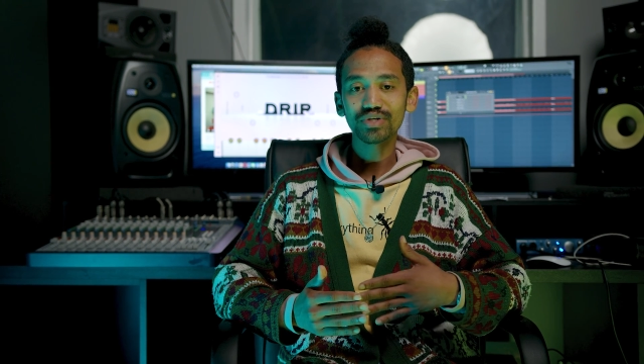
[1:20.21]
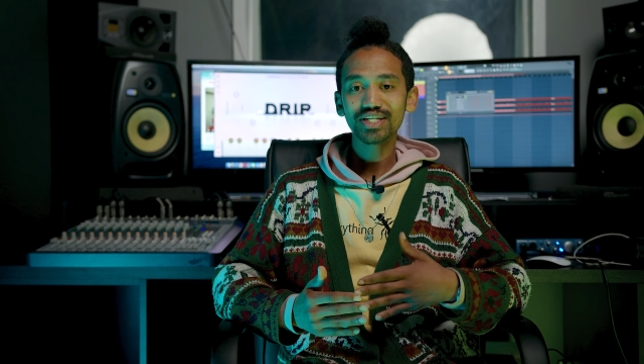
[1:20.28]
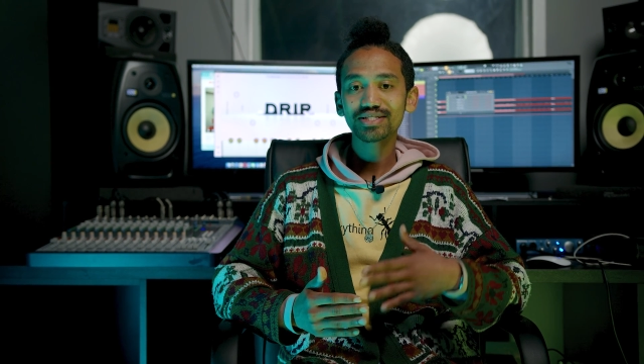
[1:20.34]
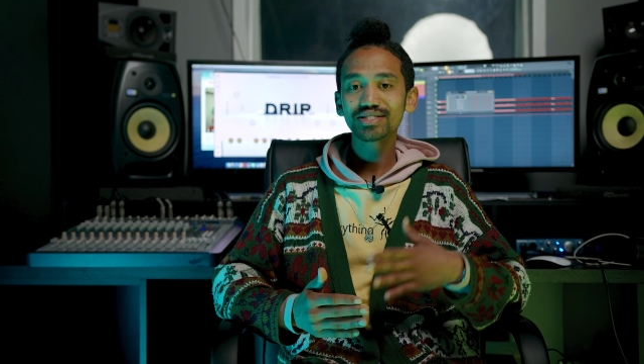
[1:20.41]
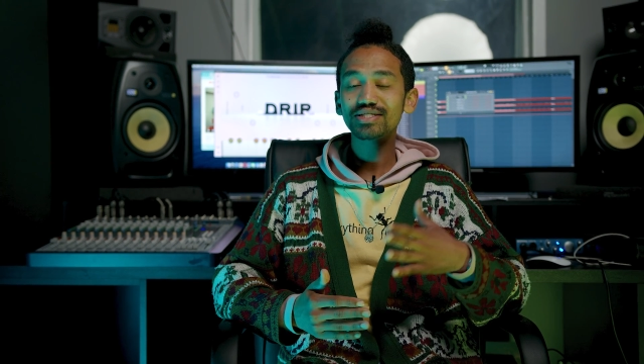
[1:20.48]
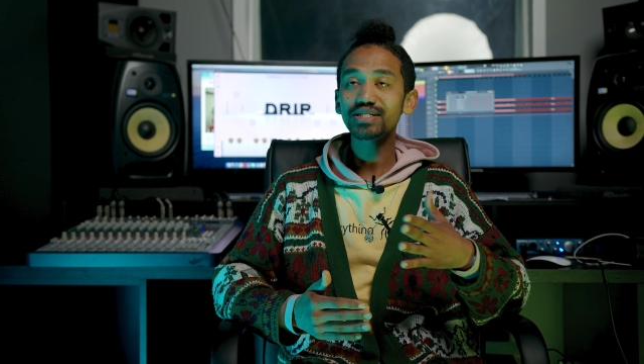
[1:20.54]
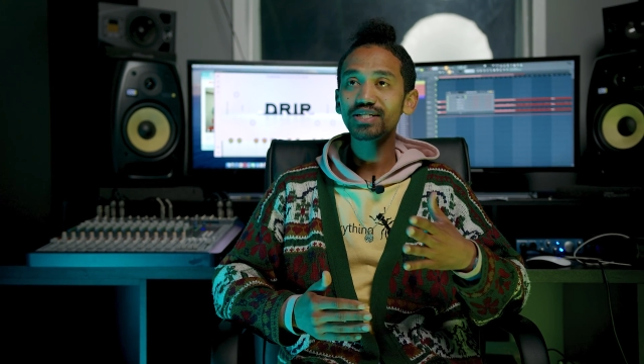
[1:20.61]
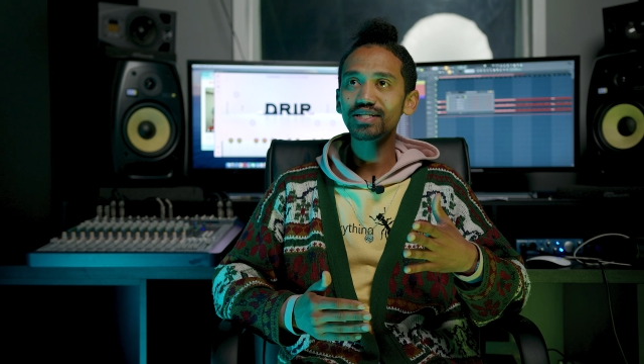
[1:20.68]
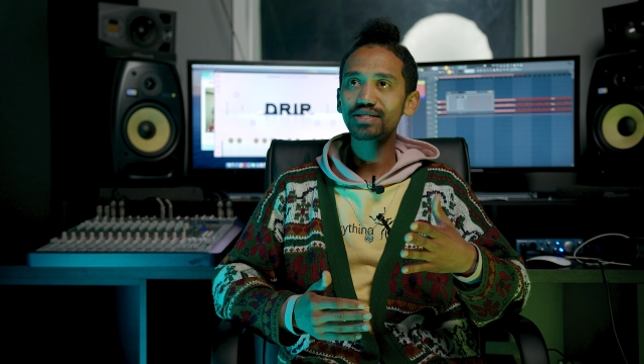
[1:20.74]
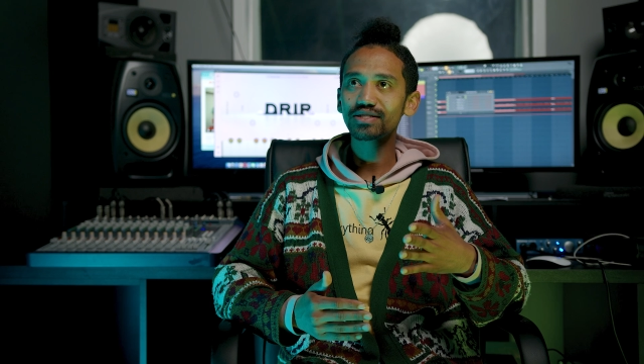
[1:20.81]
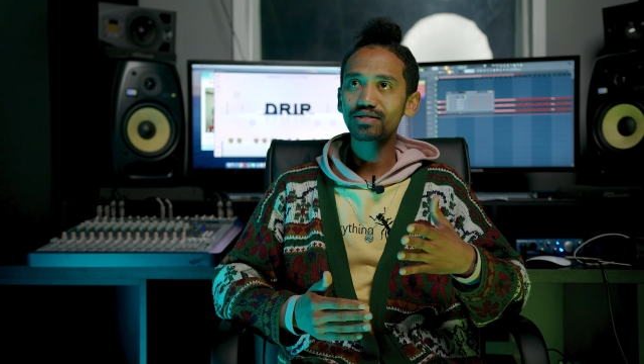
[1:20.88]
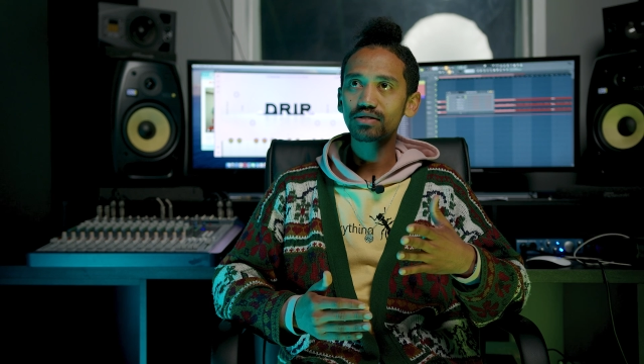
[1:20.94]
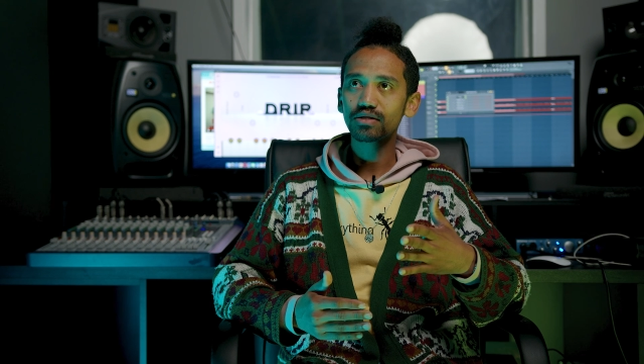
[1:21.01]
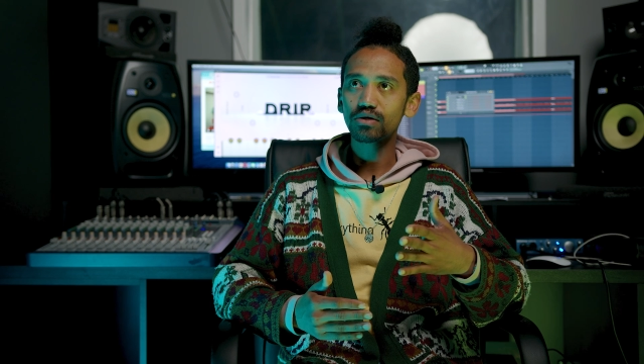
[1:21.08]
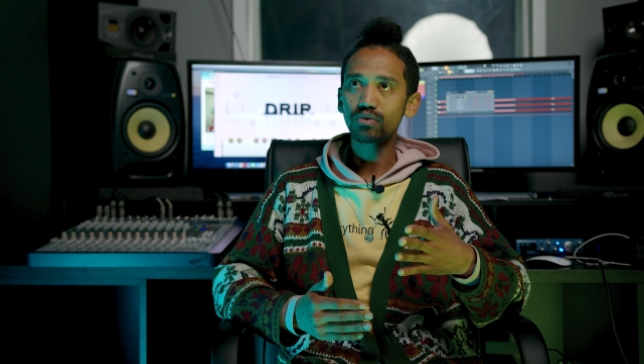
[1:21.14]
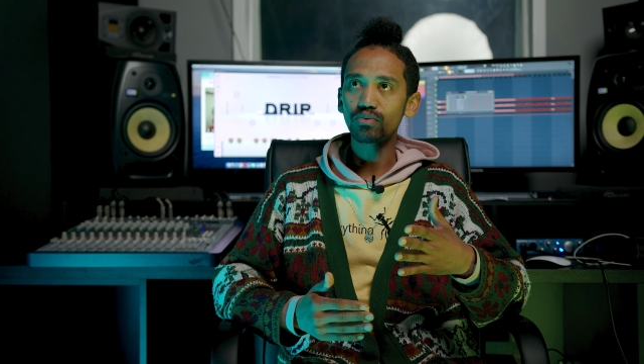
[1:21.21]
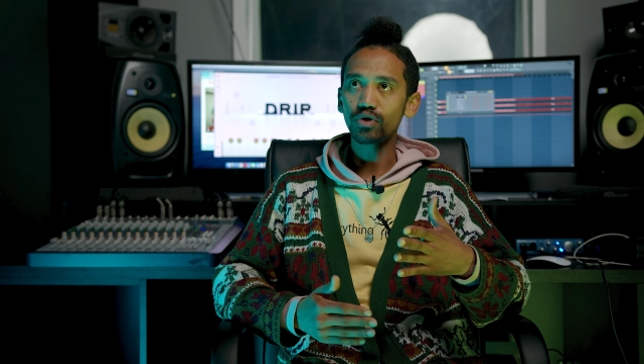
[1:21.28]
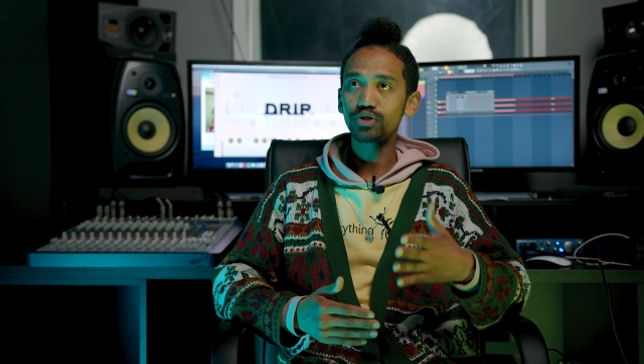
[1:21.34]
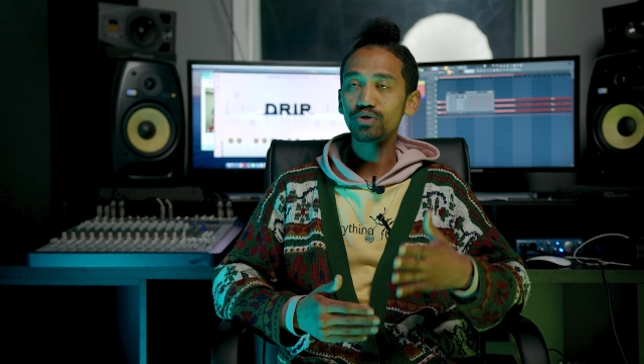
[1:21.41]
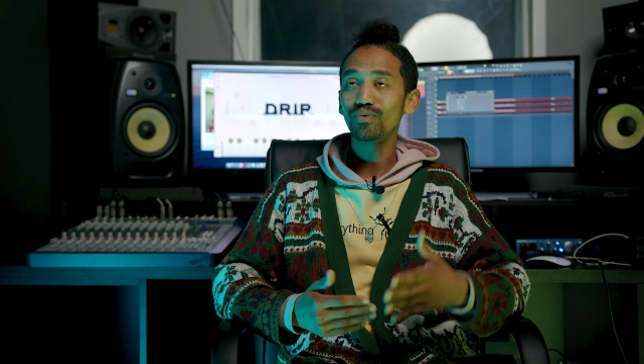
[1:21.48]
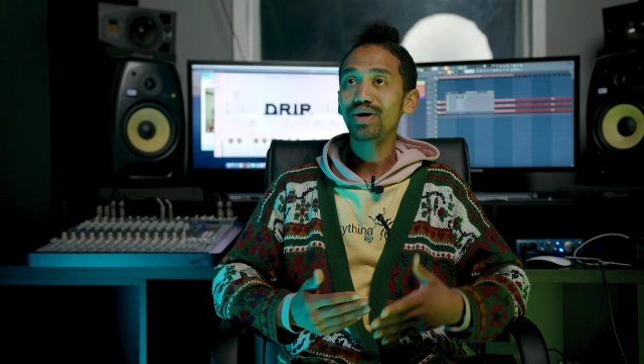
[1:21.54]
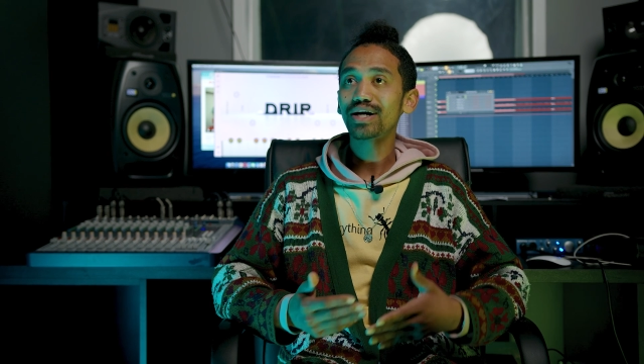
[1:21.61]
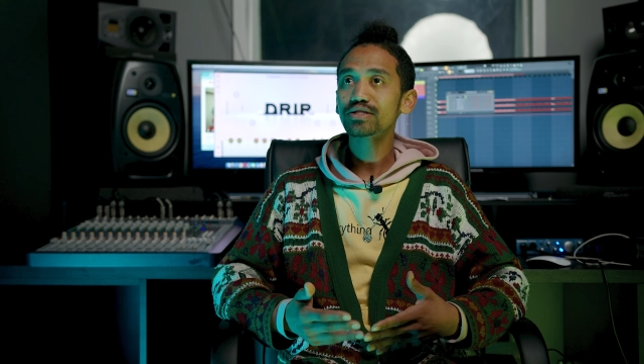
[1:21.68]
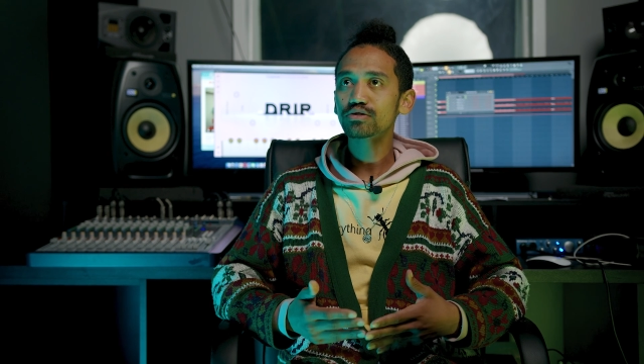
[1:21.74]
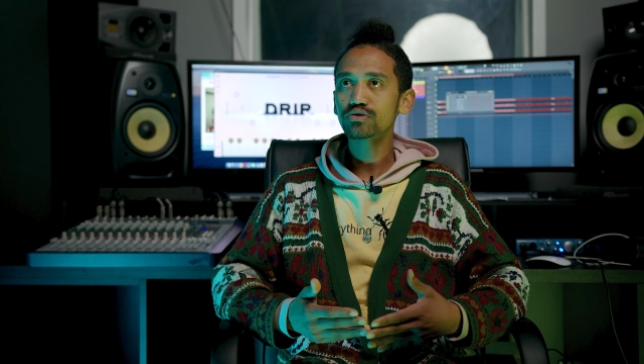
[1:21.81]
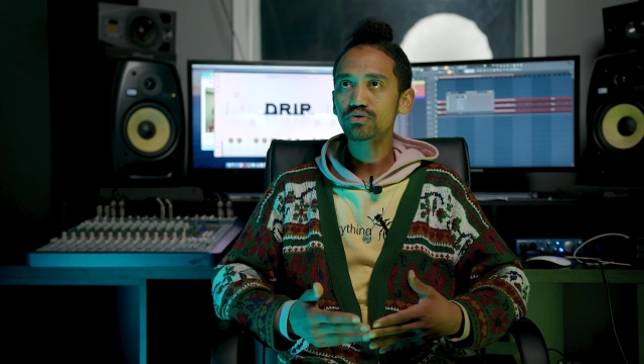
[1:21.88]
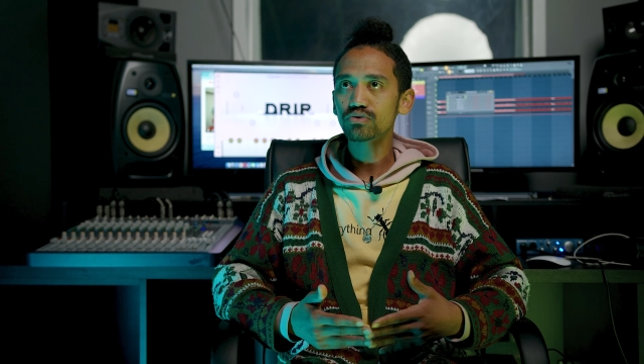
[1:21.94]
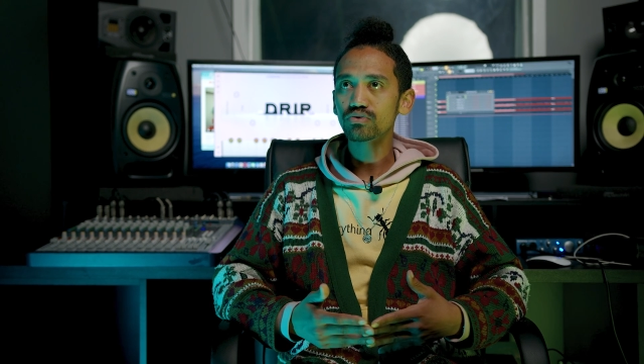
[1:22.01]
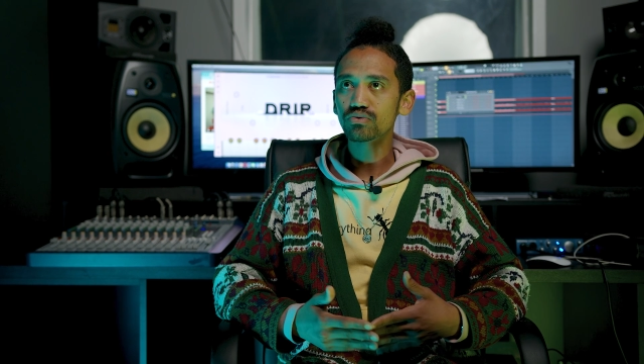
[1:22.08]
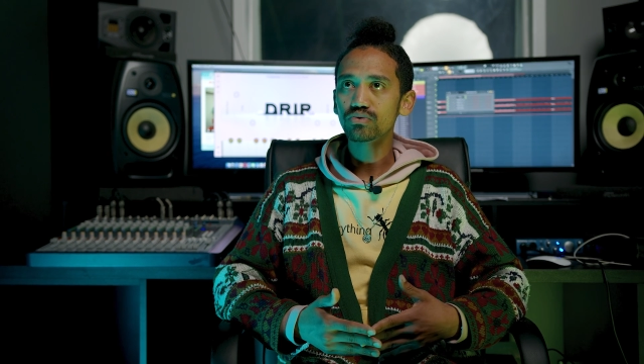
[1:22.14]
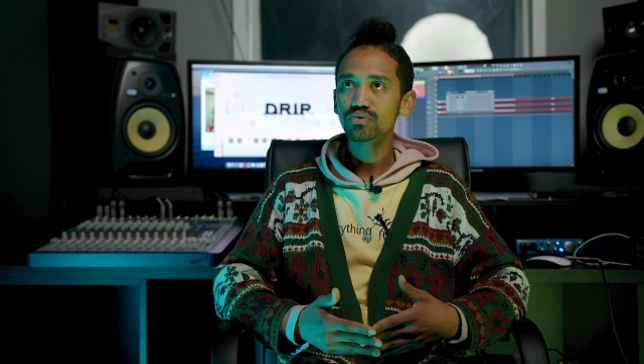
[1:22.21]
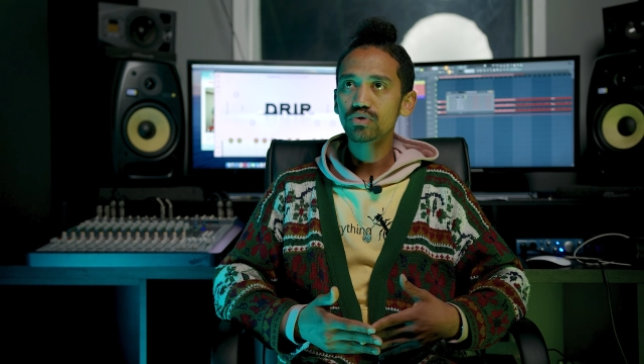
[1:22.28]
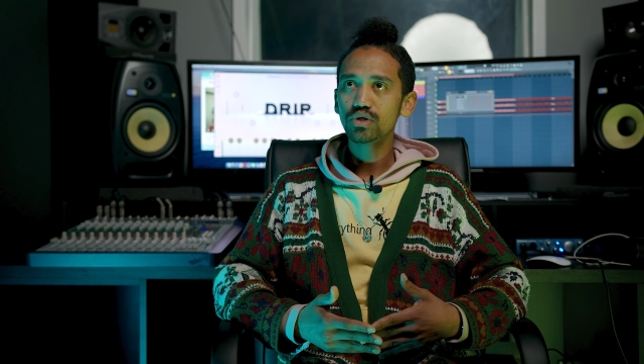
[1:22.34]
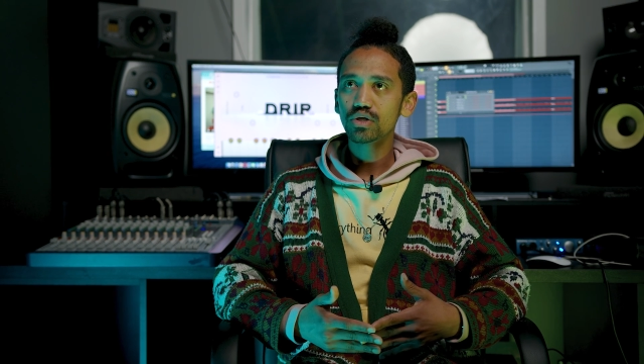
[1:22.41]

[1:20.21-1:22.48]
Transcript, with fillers: exceeded what you wanted to do.